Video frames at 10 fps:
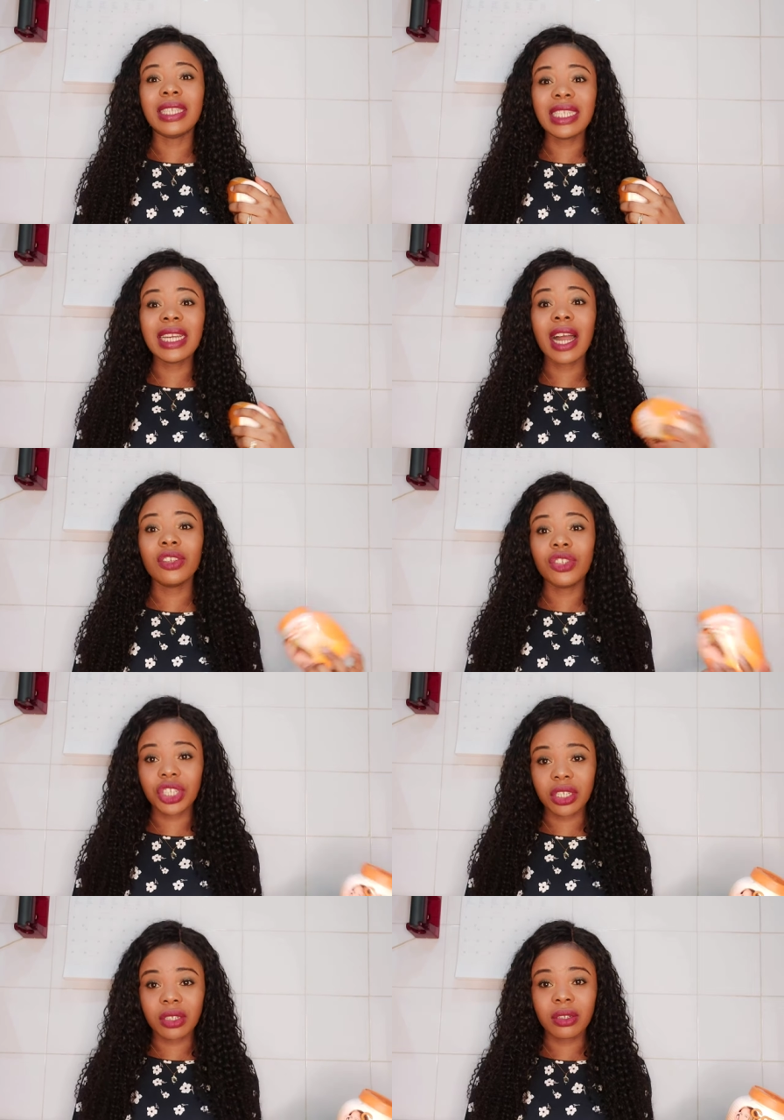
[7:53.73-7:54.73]

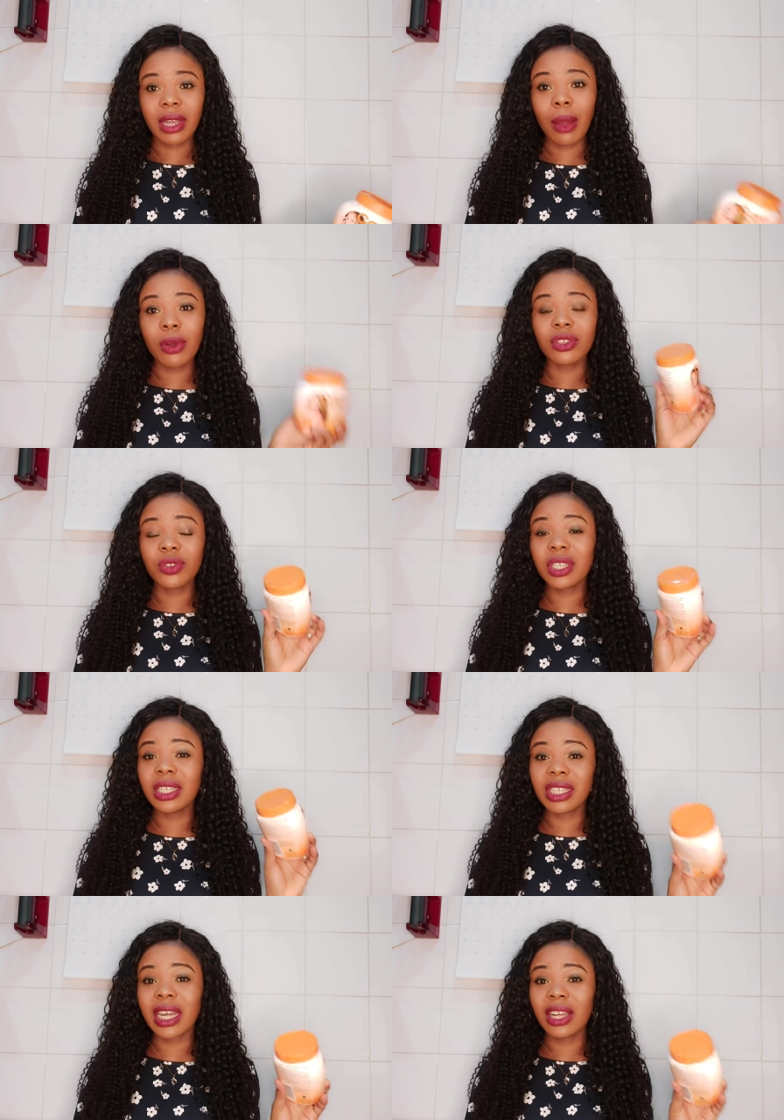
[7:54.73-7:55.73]
D&G. I was
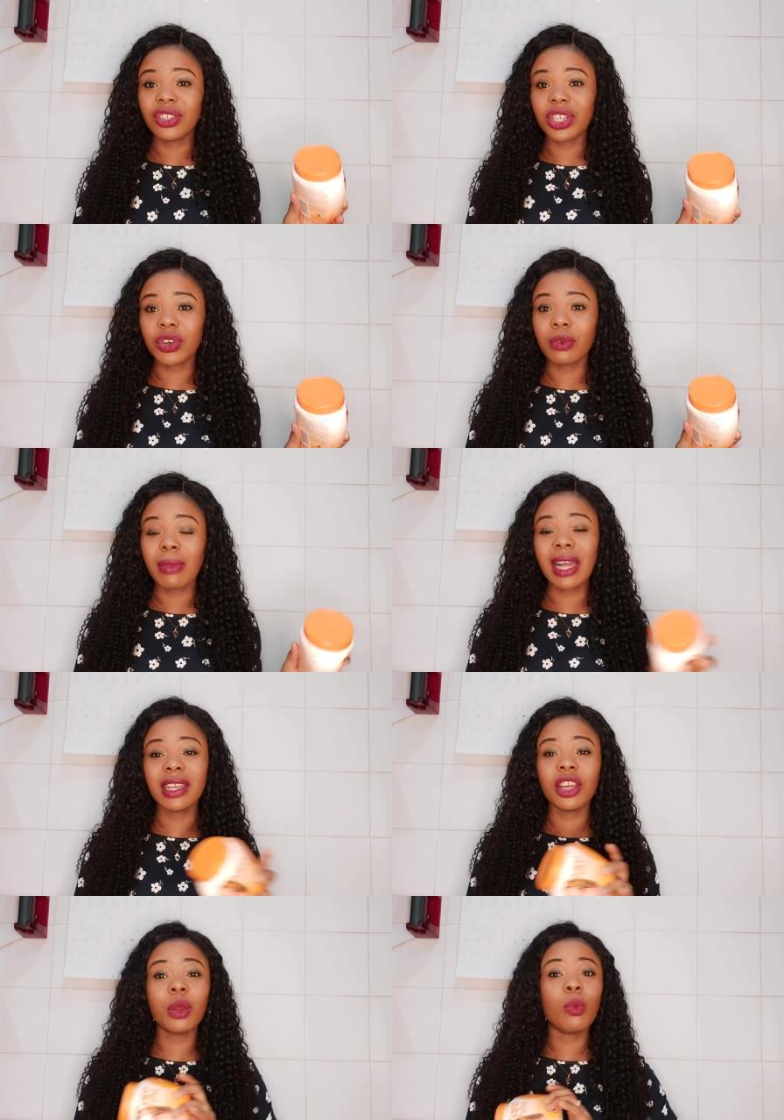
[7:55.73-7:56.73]
using D&G cream,
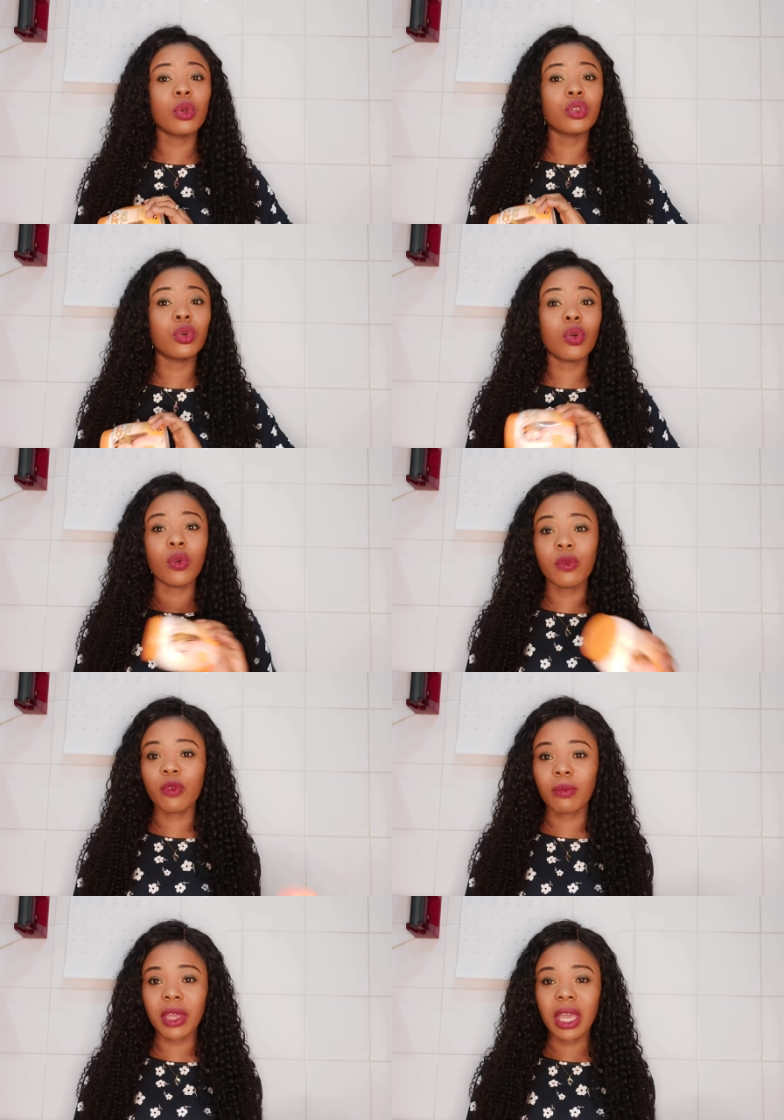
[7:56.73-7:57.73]
and the cream was so good
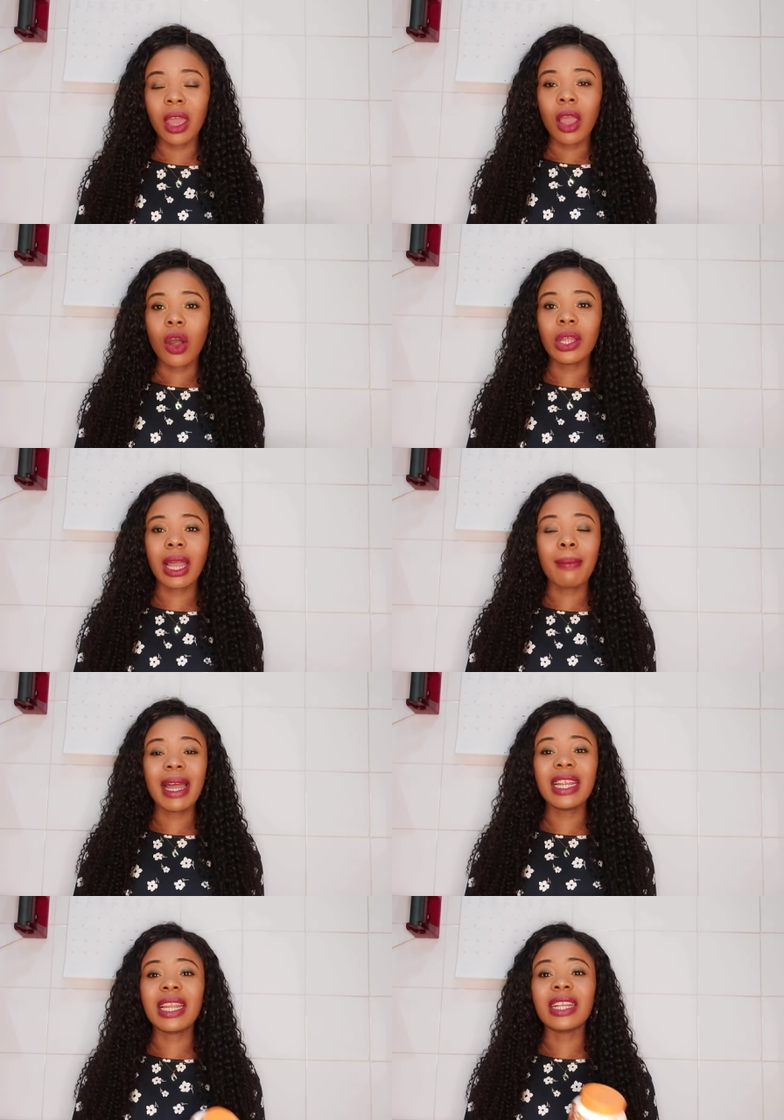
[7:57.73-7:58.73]
for me. Other
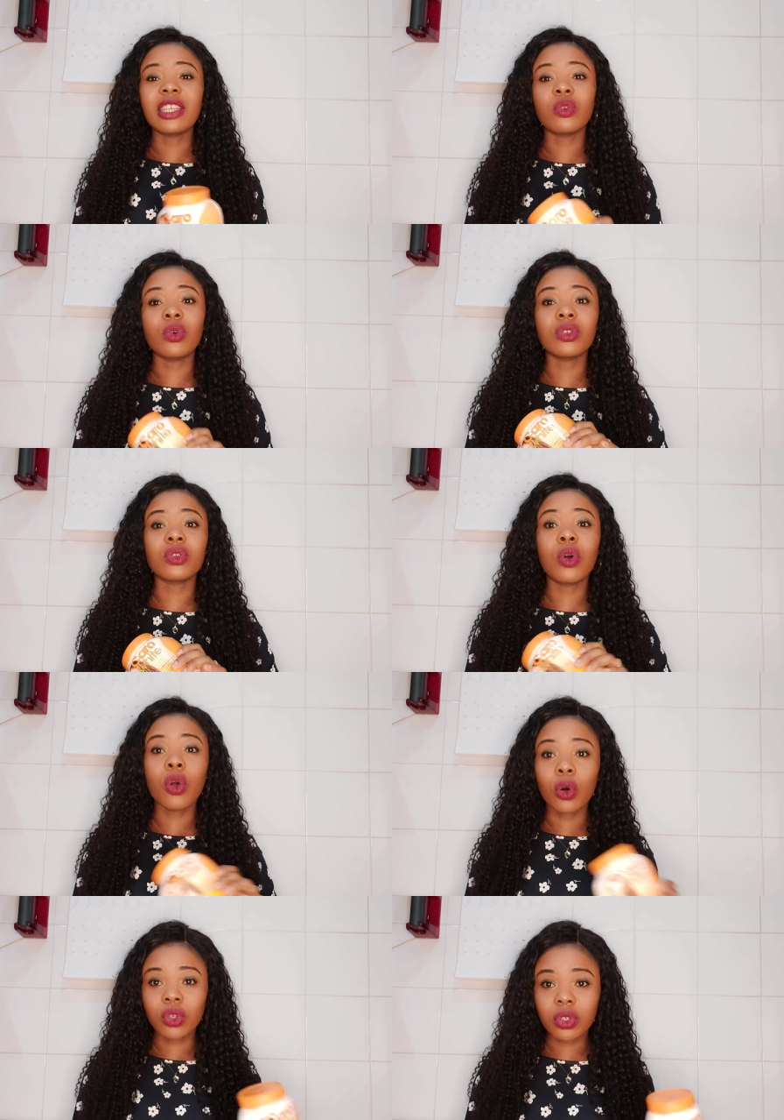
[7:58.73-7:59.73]
money that it was
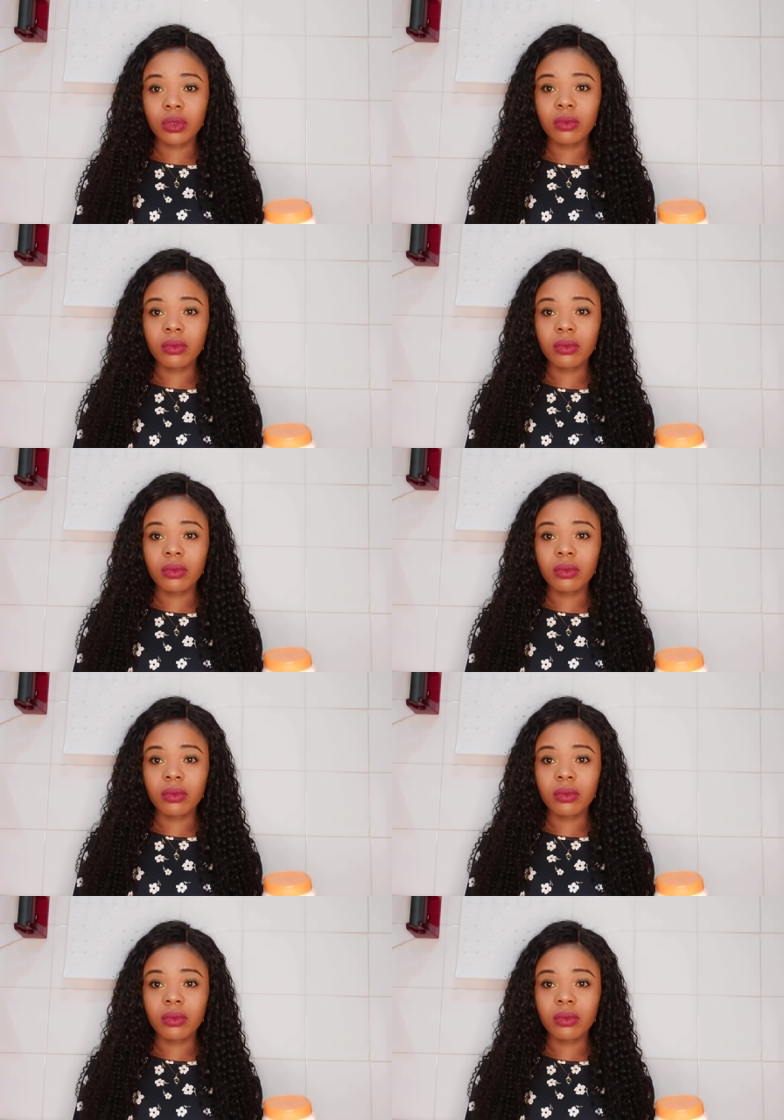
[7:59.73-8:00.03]
not cost.